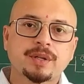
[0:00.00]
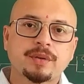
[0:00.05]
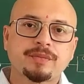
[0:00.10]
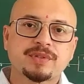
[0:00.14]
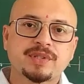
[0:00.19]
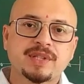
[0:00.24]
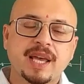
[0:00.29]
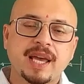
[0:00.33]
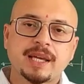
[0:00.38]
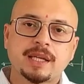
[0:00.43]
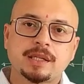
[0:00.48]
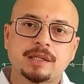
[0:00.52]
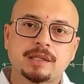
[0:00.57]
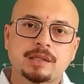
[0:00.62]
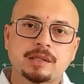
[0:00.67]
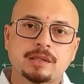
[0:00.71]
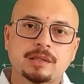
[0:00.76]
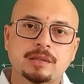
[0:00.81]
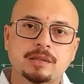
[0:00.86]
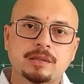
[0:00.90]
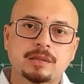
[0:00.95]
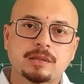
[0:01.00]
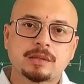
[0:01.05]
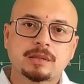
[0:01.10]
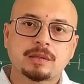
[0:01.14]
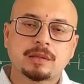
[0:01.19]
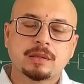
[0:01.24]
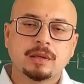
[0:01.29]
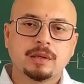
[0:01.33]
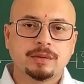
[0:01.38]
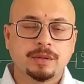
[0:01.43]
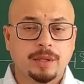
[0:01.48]
of science,
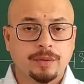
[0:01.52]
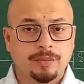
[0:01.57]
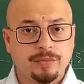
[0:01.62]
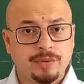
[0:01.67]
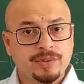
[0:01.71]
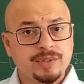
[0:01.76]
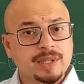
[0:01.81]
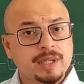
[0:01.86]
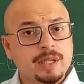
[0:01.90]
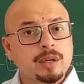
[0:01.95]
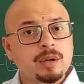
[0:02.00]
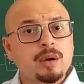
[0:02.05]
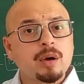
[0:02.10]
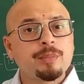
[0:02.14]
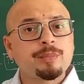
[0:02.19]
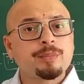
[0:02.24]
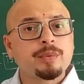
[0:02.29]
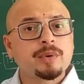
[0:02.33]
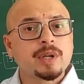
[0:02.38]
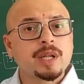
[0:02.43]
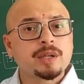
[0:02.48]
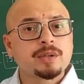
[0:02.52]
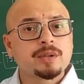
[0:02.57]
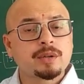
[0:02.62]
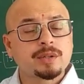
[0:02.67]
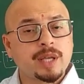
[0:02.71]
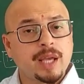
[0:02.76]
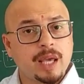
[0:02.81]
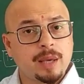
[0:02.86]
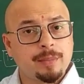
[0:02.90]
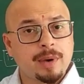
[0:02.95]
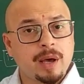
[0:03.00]
the physical component or
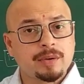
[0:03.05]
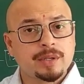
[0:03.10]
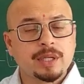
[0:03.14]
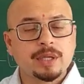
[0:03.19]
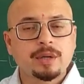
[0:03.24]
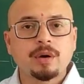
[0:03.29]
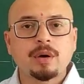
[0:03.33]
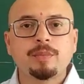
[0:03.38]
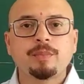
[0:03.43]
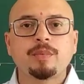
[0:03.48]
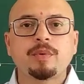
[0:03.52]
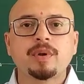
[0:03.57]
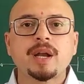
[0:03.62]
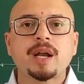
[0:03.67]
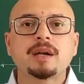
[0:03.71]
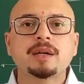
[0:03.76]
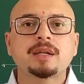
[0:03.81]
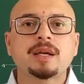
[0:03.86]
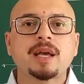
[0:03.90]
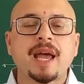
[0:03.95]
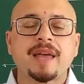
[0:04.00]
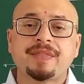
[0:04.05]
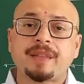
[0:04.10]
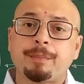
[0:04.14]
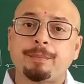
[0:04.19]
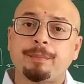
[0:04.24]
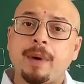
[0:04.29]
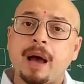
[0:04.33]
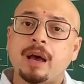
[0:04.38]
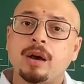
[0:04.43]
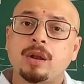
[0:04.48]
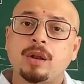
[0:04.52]
the abiotic component and the
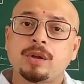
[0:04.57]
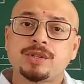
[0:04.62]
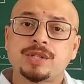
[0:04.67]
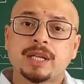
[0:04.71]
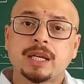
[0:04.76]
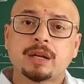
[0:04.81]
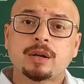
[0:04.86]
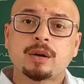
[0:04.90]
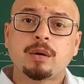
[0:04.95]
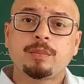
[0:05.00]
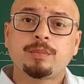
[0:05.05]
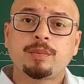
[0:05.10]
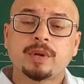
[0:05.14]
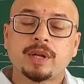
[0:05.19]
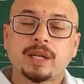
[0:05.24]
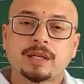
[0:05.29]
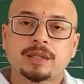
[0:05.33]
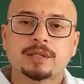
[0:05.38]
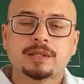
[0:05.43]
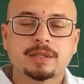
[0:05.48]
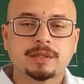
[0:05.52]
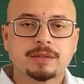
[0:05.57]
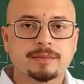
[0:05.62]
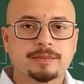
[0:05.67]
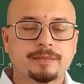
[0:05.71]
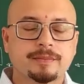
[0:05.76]
biological component.